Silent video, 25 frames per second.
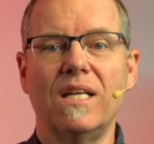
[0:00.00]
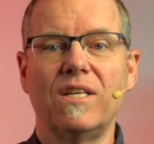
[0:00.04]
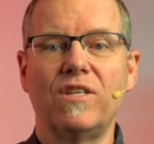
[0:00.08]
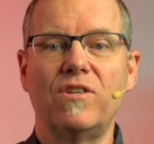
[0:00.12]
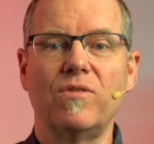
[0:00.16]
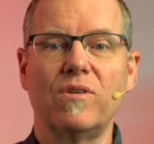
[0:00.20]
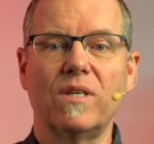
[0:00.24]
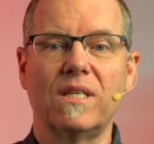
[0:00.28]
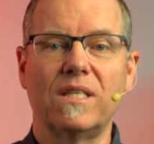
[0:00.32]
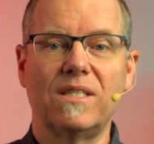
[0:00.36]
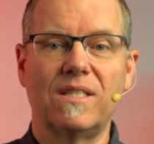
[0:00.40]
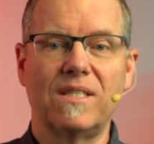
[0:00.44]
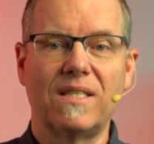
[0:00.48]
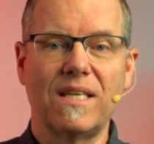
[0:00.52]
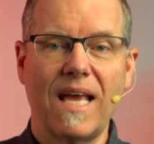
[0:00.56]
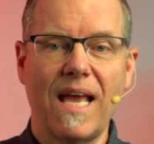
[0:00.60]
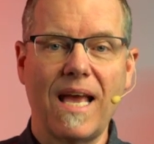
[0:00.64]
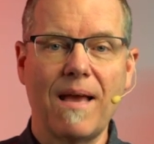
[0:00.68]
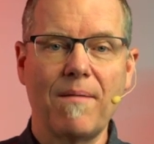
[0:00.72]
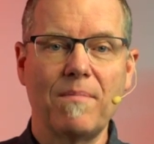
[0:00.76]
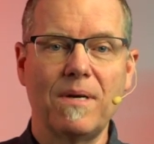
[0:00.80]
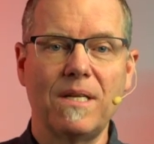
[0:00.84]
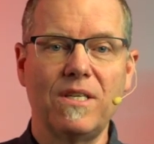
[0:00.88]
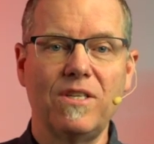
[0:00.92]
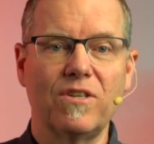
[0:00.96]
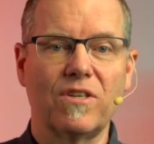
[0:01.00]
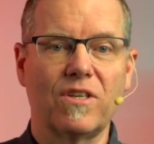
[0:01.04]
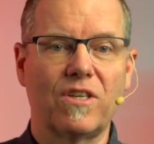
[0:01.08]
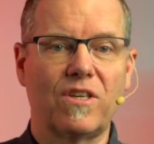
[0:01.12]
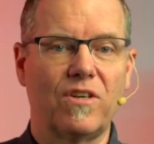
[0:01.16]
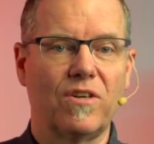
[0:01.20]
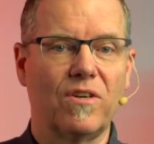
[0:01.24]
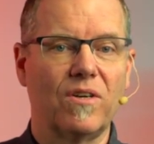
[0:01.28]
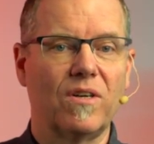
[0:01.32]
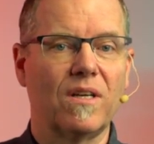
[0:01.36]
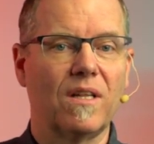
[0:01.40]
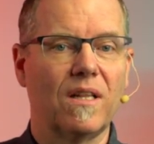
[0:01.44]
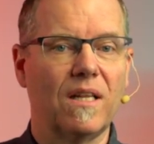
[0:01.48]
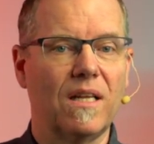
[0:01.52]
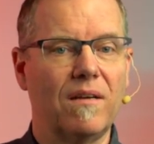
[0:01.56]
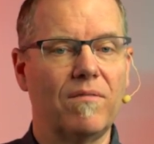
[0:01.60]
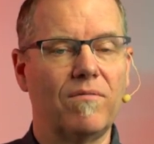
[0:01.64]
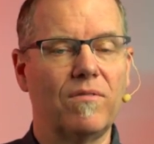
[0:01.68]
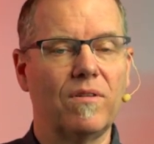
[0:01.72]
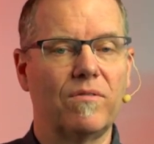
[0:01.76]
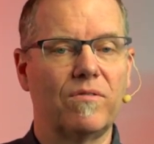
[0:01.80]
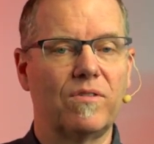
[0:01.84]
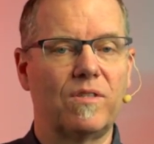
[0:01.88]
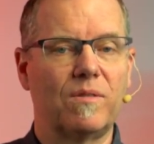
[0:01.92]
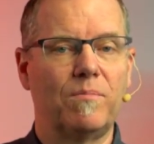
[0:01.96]
to examine your current
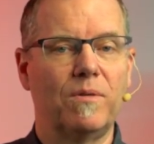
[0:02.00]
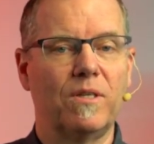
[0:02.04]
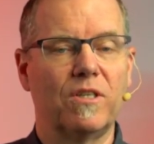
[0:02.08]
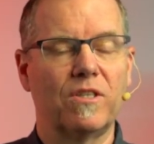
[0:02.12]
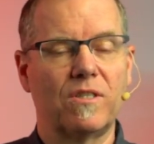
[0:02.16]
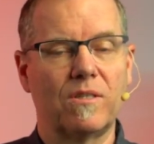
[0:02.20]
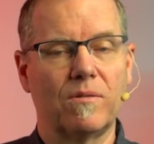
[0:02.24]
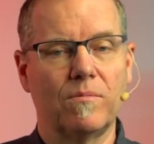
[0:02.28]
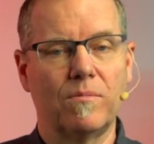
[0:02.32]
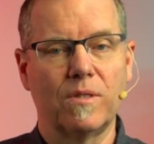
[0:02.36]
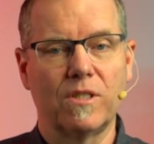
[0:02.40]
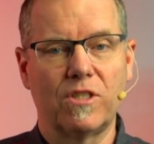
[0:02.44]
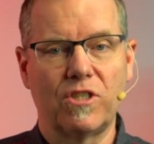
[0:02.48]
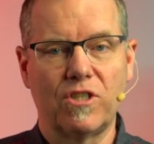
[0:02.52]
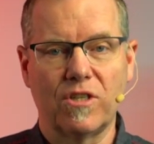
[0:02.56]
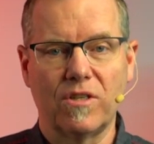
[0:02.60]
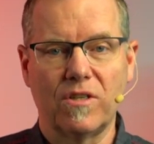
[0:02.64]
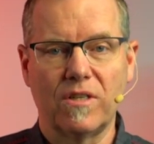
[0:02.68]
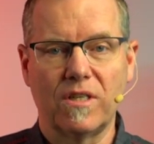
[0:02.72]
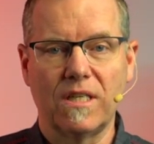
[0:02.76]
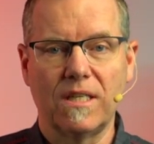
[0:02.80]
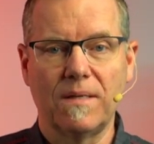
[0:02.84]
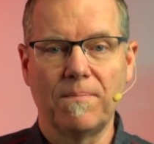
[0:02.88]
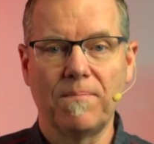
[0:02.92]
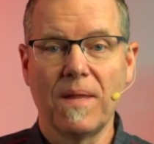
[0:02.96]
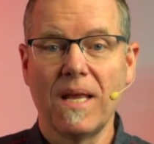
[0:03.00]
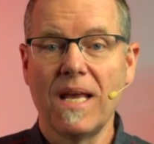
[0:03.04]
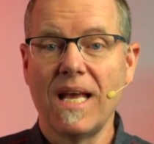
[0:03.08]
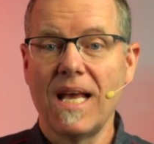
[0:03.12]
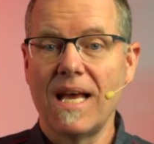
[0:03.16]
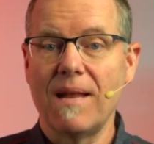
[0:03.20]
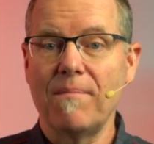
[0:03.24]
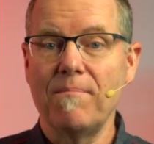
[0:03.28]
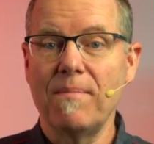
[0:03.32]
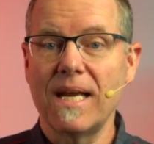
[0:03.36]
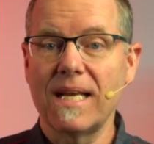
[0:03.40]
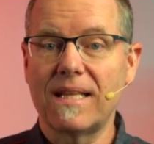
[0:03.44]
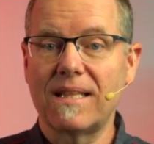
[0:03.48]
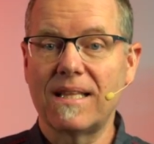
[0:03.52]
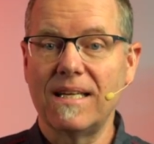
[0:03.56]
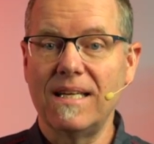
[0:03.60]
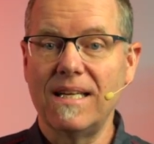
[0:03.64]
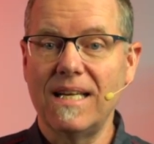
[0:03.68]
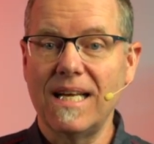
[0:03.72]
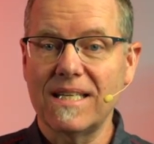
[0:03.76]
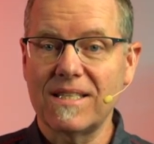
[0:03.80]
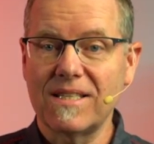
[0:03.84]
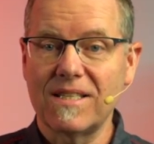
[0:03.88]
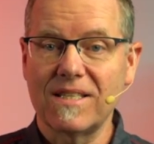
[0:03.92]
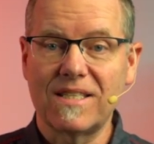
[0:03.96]
level of spiritual maturity and make the
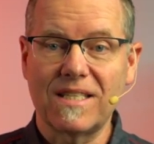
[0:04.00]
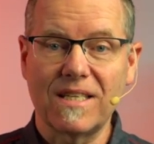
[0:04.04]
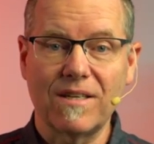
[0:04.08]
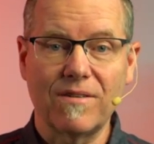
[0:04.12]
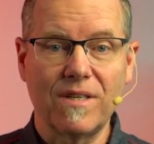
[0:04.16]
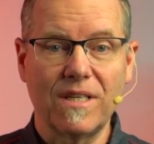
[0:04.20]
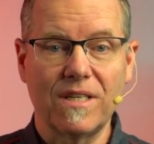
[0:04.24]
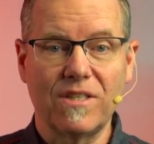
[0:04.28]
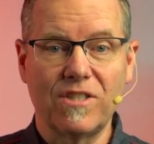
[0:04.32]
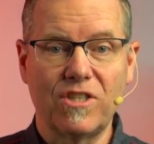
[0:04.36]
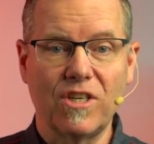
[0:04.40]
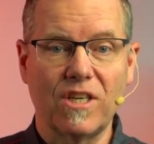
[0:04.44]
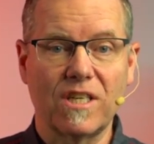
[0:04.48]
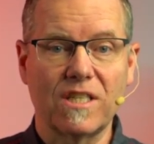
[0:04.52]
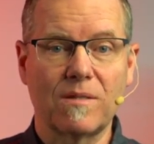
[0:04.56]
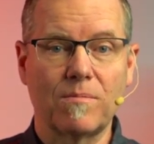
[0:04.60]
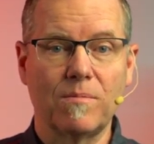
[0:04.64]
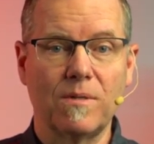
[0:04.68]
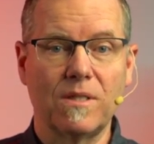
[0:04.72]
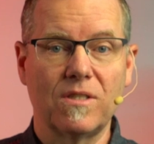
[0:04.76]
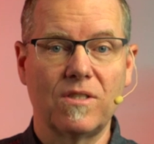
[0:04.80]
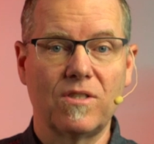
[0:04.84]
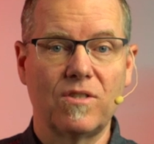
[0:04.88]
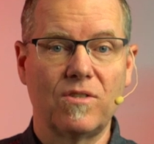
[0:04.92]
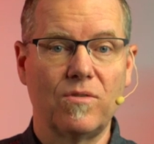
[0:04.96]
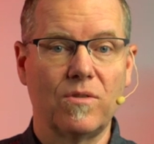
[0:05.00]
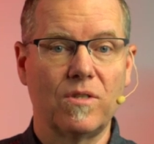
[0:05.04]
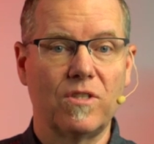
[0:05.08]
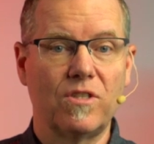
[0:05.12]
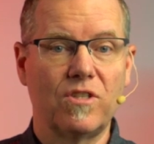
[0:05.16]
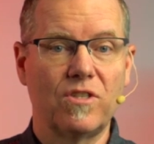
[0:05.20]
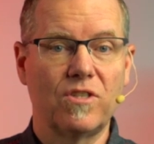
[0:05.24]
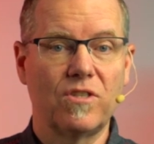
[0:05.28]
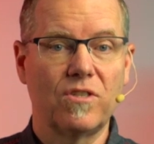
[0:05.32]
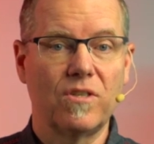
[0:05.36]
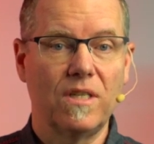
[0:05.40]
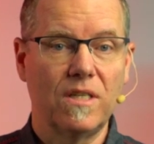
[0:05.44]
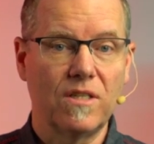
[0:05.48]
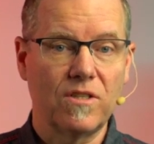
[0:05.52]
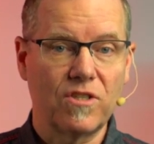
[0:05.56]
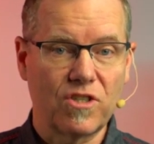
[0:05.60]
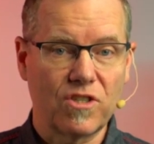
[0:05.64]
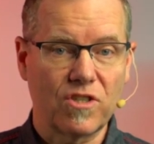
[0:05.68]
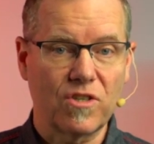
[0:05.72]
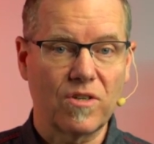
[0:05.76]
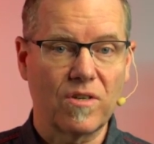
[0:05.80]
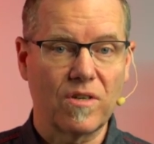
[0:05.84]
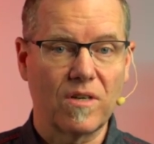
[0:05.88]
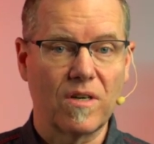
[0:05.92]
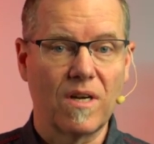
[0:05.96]
necessary adjustments to
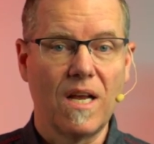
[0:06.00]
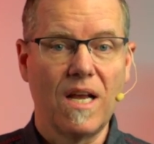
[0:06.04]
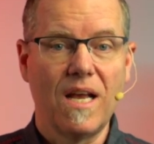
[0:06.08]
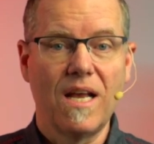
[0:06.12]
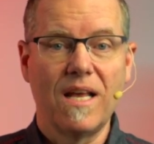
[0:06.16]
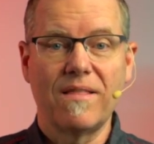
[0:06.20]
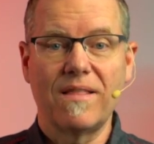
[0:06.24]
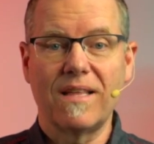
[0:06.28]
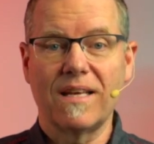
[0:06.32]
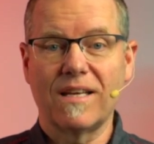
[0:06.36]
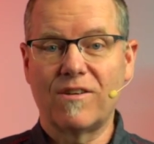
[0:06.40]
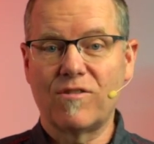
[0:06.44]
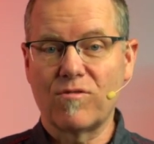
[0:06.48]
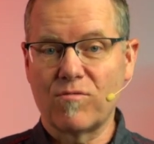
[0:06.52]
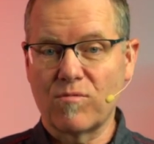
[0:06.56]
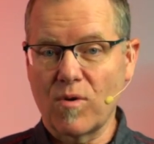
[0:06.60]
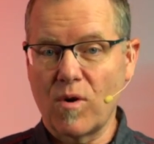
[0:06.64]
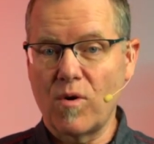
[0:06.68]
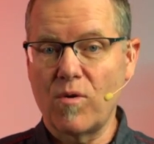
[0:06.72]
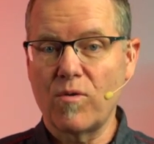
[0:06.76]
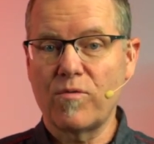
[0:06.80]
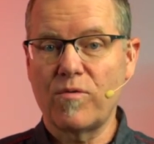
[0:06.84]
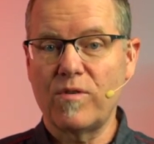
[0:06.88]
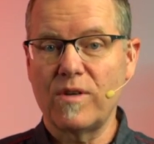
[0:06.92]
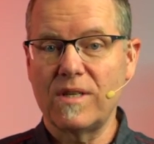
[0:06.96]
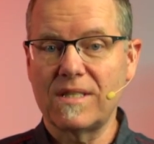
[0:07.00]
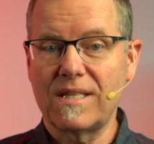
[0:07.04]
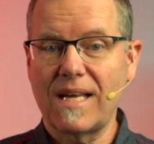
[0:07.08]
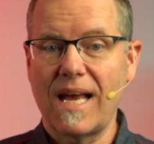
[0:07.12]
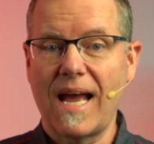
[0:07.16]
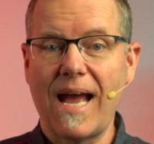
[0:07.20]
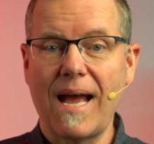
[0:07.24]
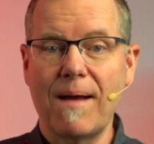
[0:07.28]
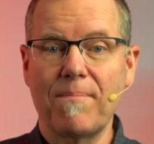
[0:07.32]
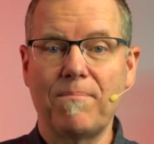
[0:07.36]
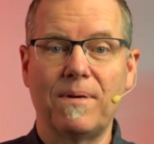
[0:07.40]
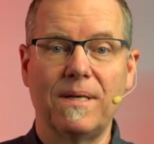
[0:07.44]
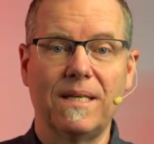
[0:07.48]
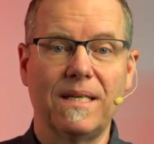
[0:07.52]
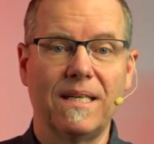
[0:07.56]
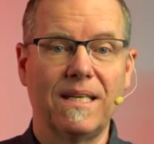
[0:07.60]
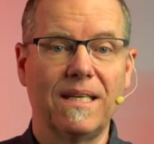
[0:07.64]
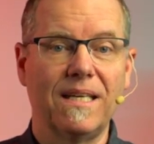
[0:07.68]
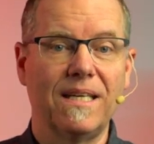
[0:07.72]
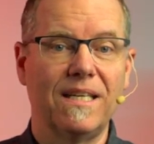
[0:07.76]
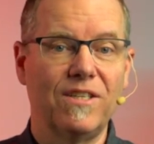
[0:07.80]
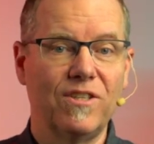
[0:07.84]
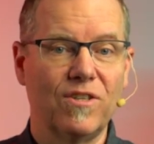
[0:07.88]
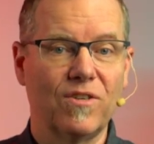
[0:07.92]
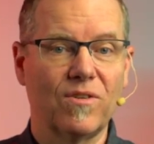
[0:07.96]
ensure that growth is happening
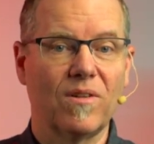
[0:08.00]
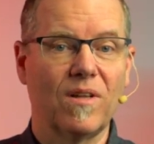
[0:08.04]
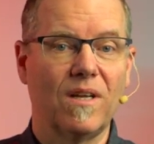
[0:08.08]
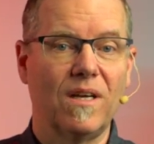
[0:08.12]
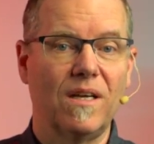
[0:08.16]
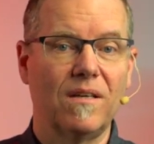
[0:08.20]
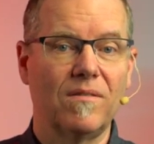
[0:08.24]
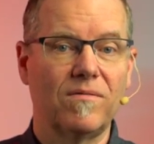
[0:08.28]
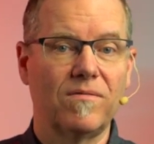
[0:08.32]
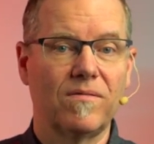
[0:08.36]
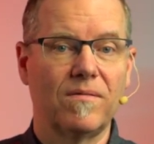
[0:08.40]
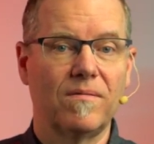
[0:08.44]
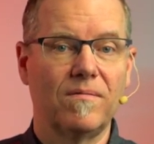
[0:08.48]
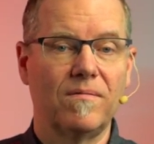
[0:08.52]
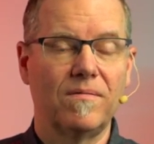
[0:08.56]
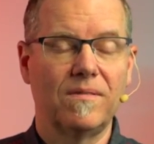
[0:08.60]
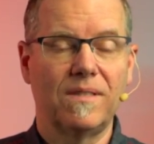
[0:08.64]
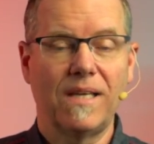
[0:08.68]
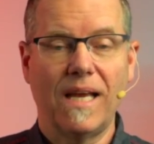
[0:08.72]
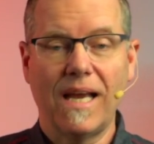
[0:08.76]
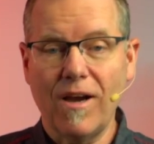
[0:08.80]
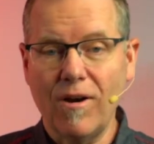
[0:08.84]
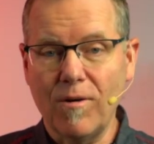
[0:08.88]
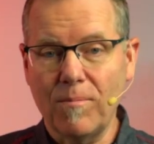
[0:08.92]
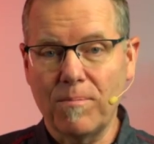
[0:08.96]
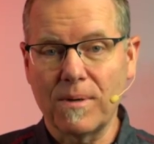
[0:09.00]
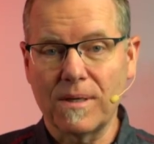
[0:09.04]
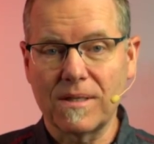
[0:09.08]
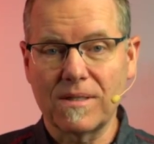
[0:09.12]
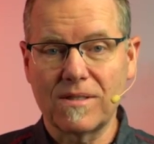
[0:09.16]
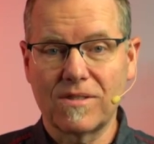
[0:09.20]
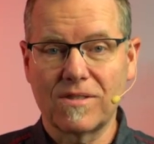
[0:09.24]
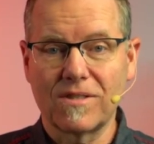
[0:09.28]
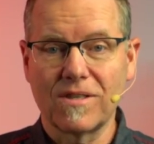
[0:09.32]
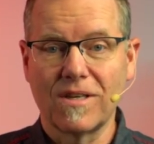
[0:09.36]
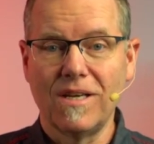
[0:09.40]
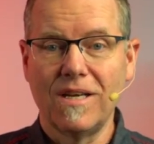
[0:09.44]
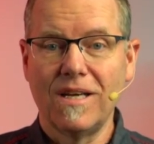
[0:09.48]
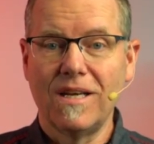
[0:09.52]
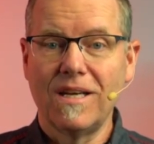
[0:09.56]
in your life. To help us,